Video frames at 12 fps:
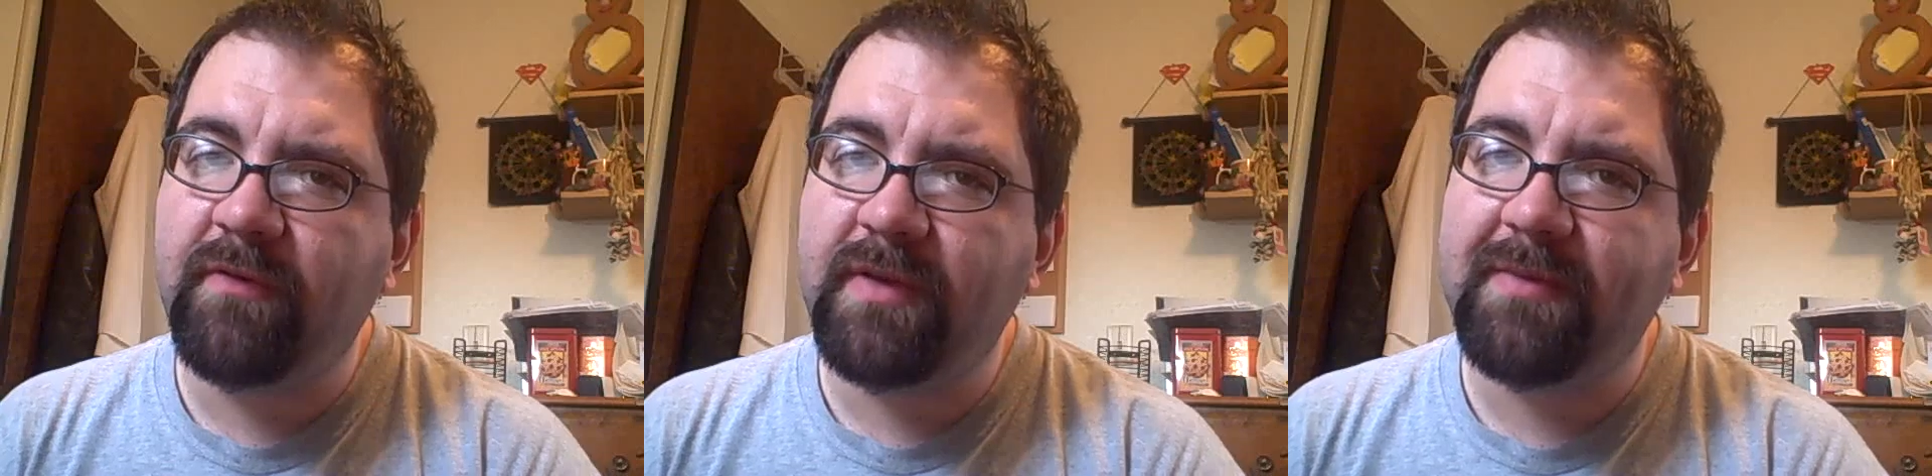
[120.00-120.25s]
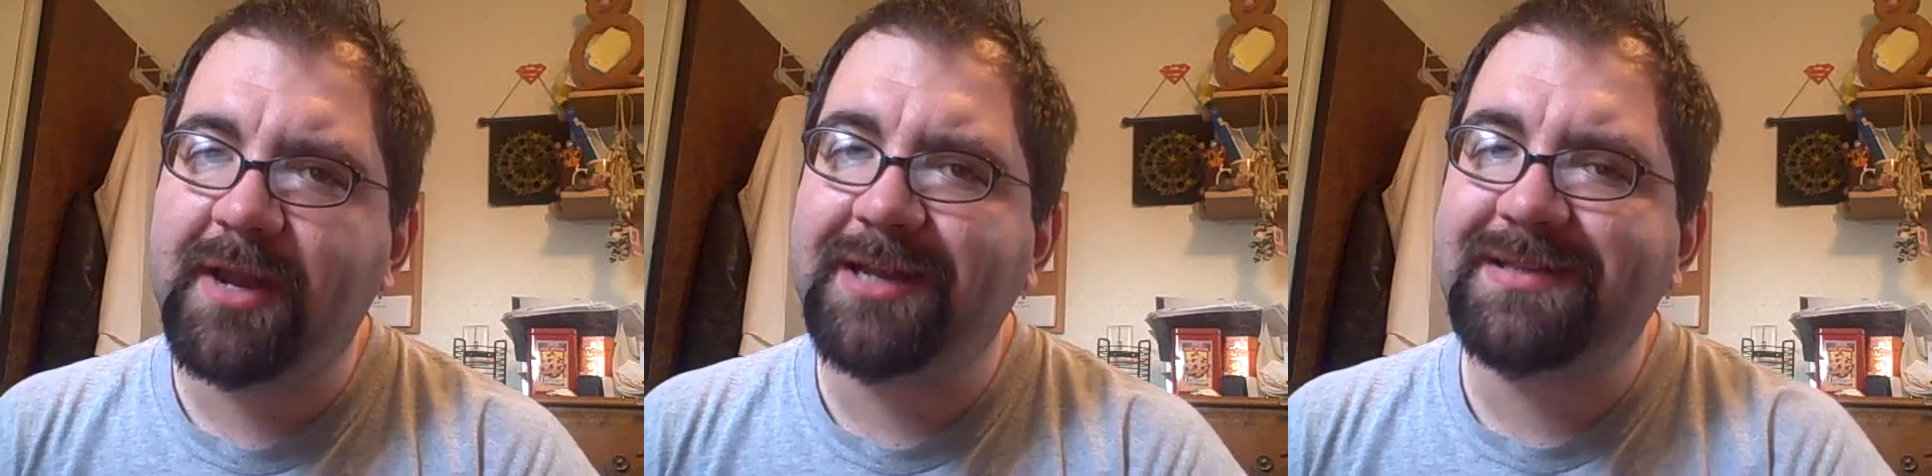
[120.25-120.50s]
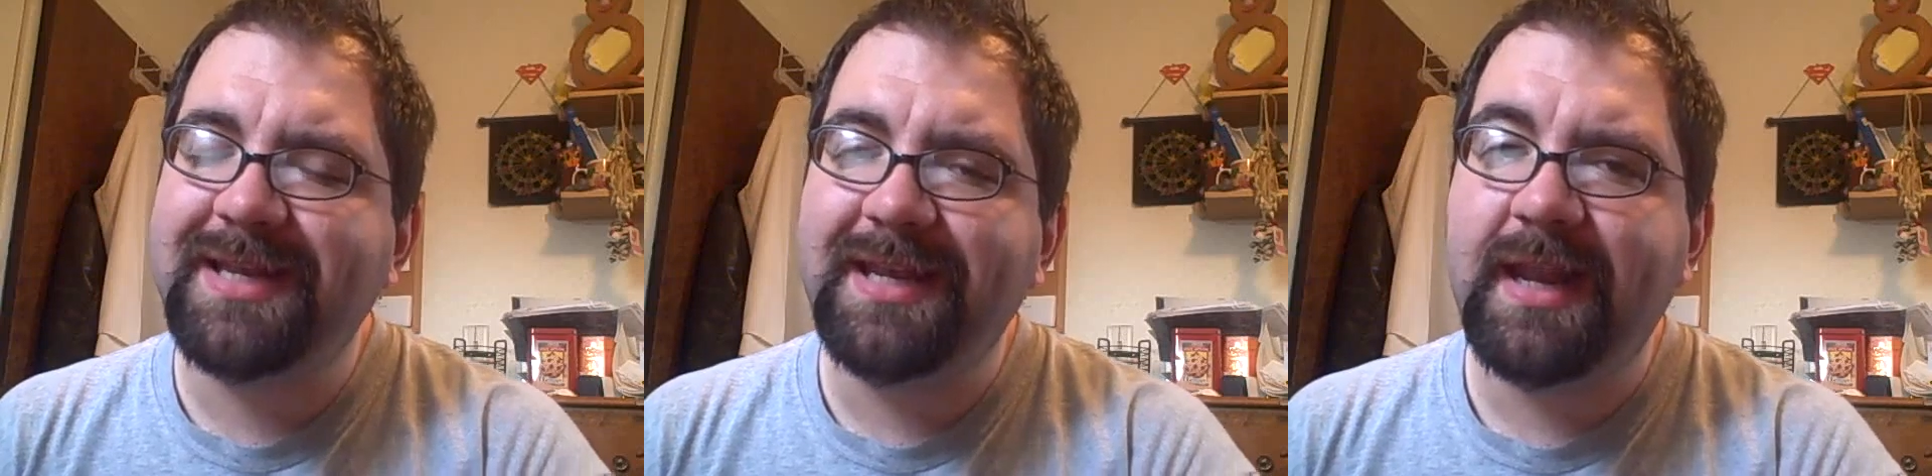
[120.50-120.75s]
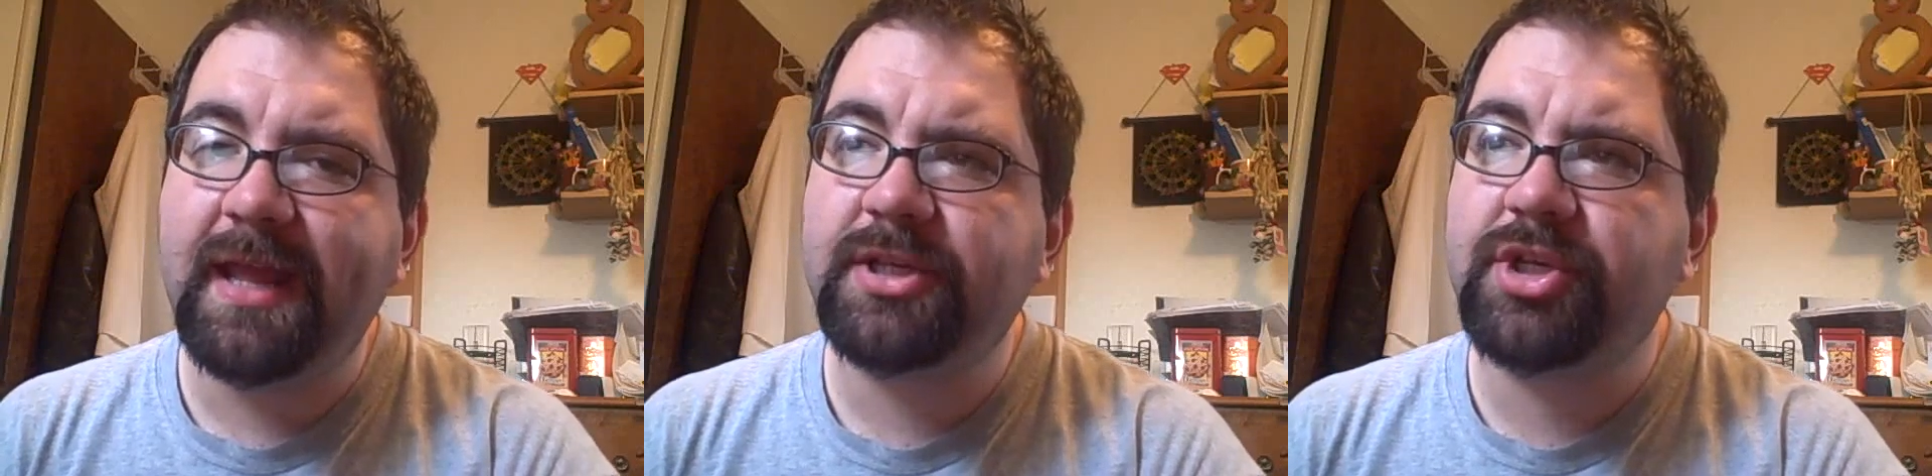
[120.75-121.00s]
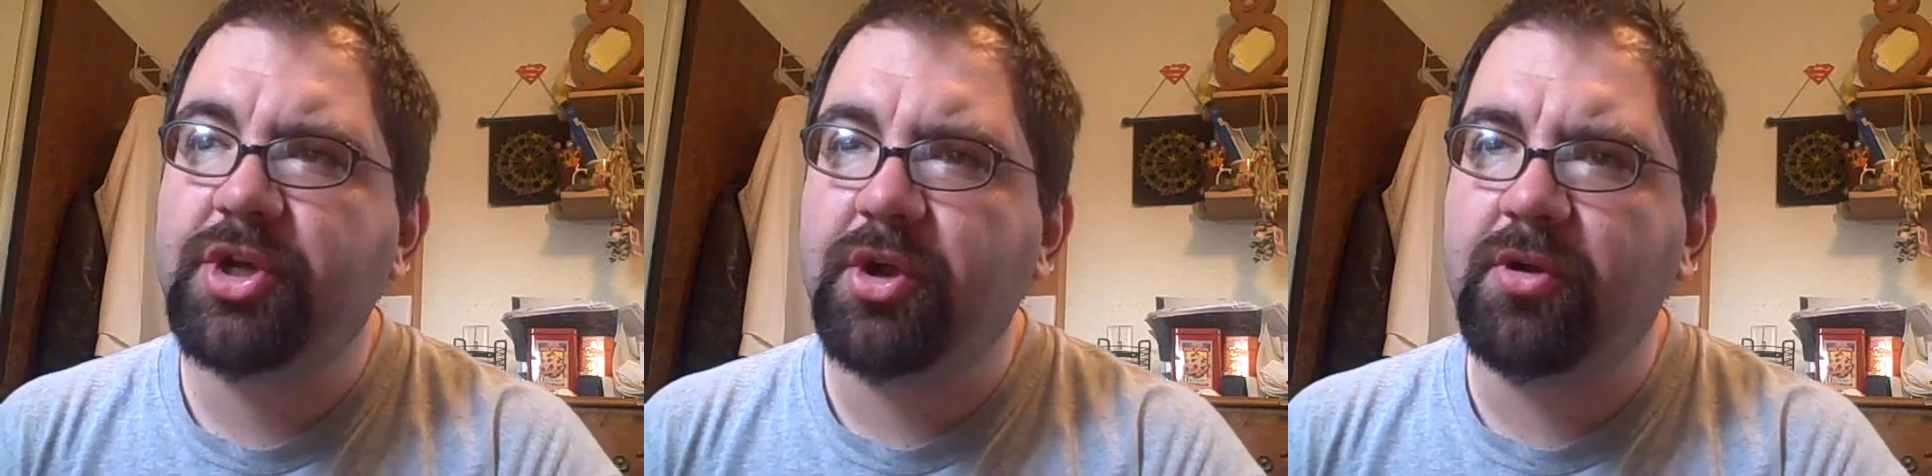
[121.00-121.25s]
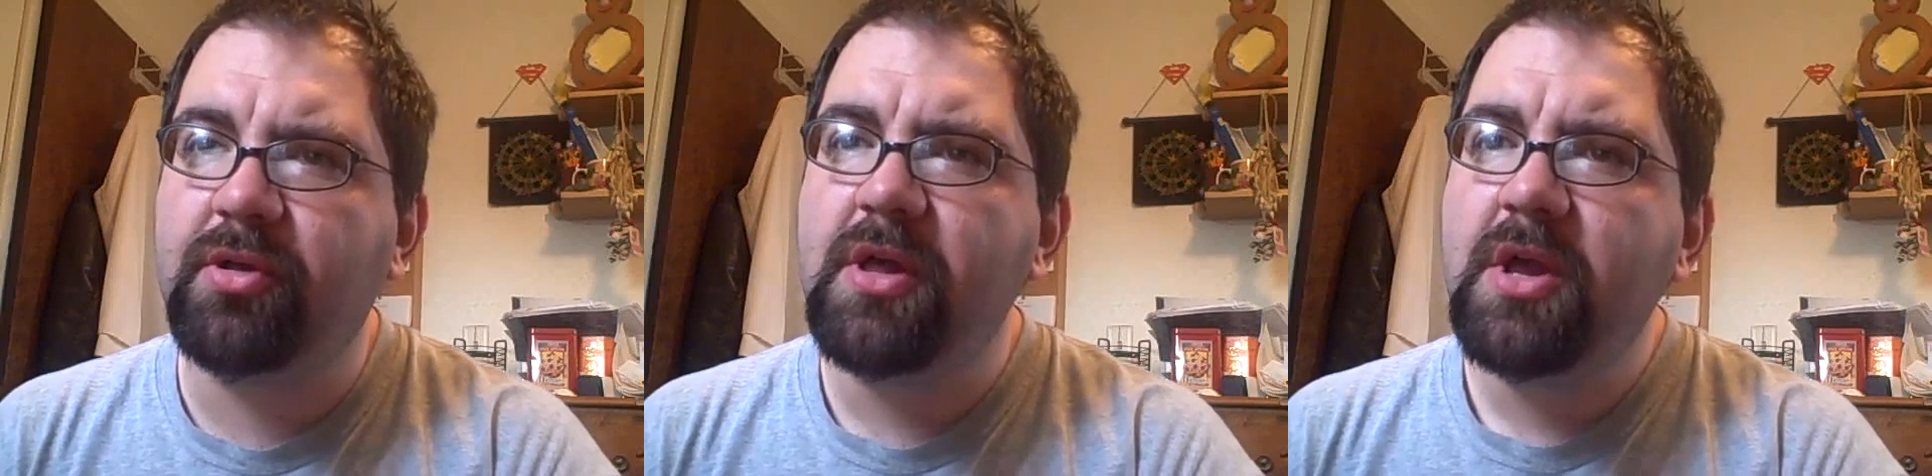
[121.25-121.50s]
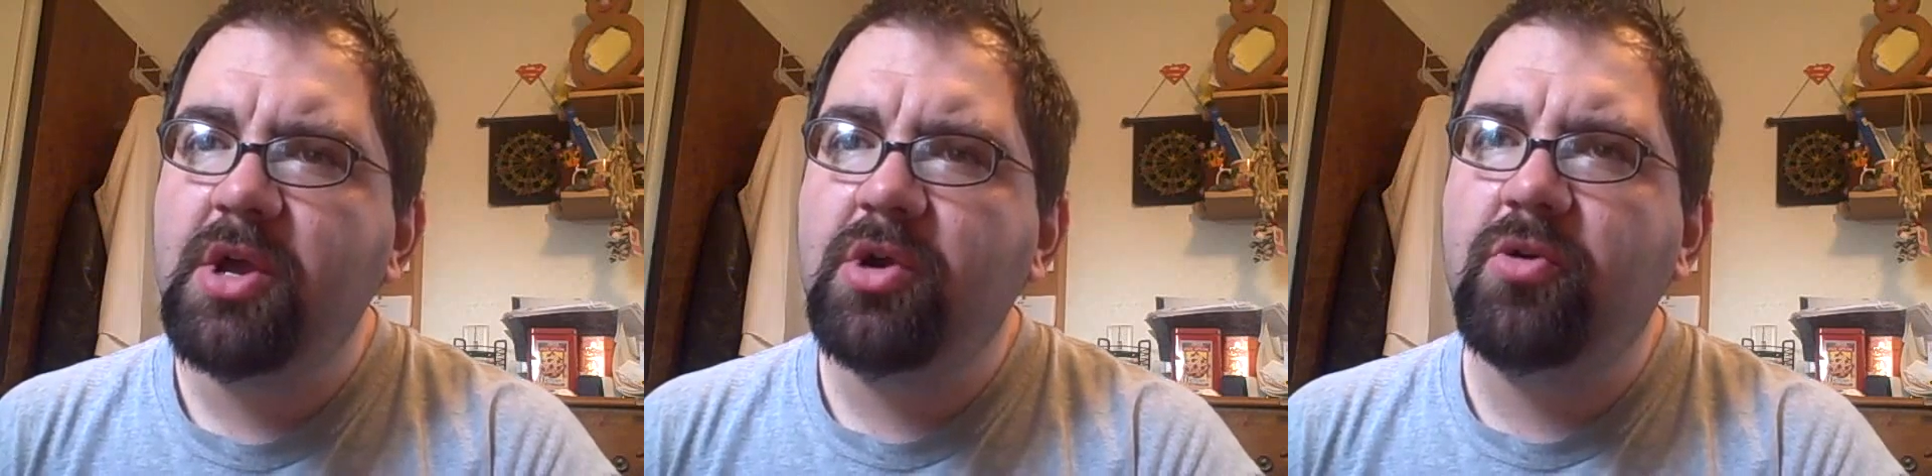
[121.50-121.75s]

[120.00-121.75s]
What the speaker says: movie about a teenage girl